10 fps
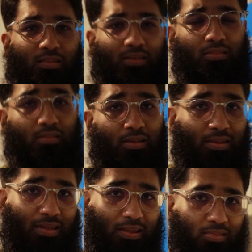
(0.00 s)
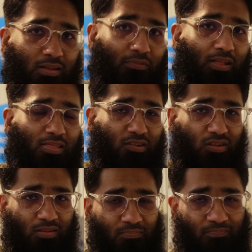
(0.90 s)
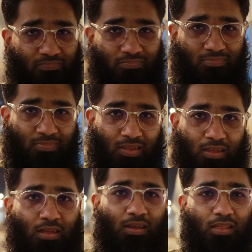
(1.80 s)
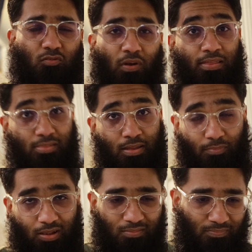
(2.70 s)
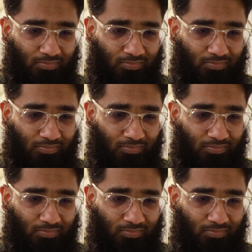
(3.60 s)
This is the enhanced stabilization. It's quite stable,